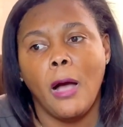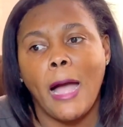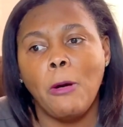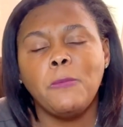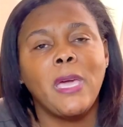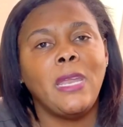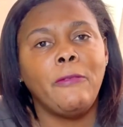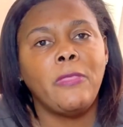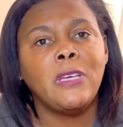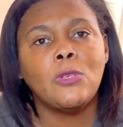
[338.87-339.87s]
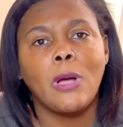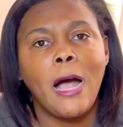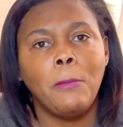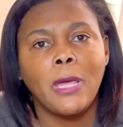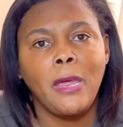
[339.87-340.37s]
I was making everything so
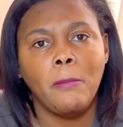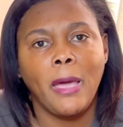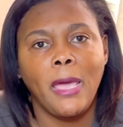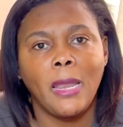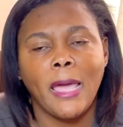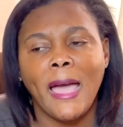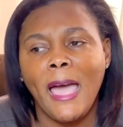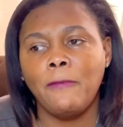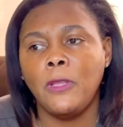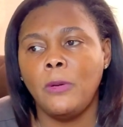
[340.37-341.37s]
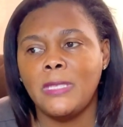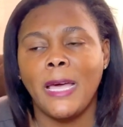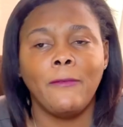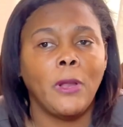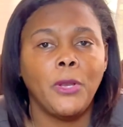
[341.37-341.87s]
complicated in my head. Like, I have to do this, I
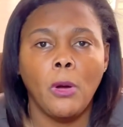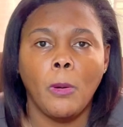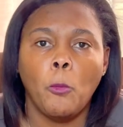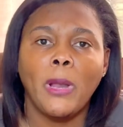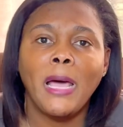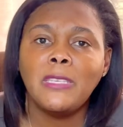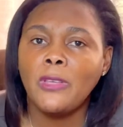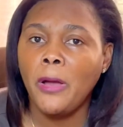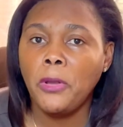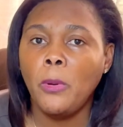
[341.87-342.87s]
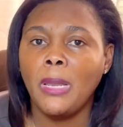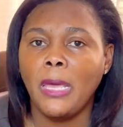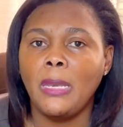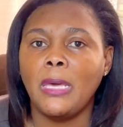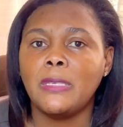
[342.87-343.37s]
have to. No, what I started doing
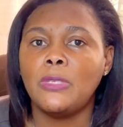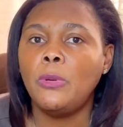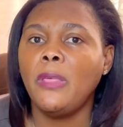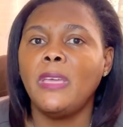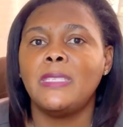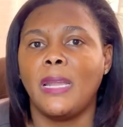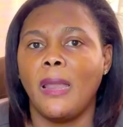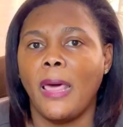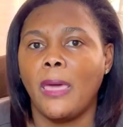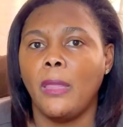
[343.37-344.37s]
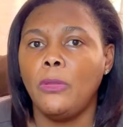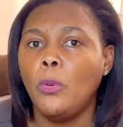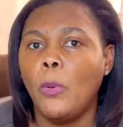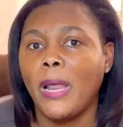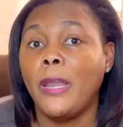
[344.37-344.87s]
lately is doing the things that I like and
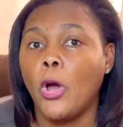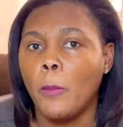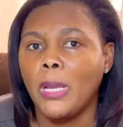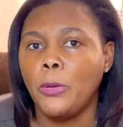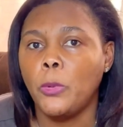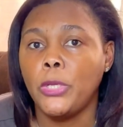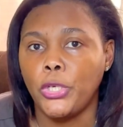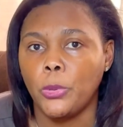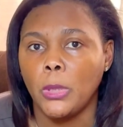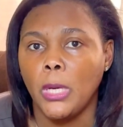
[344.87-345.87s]
doing what I normally would do.